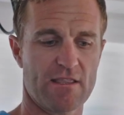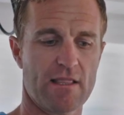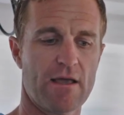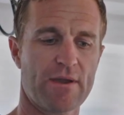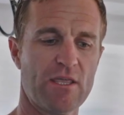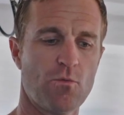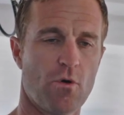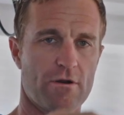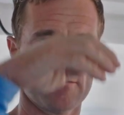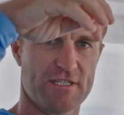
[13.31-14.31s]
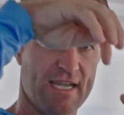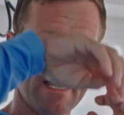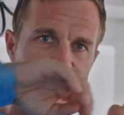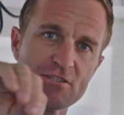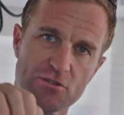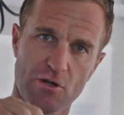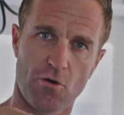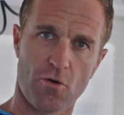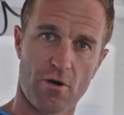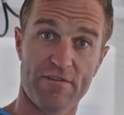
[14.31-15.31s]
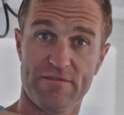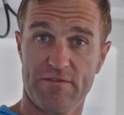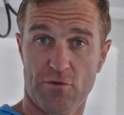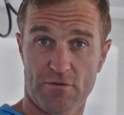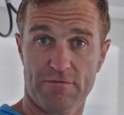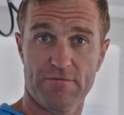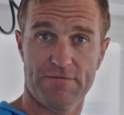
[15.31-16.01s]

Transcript: and not allowing any water to get into the core if your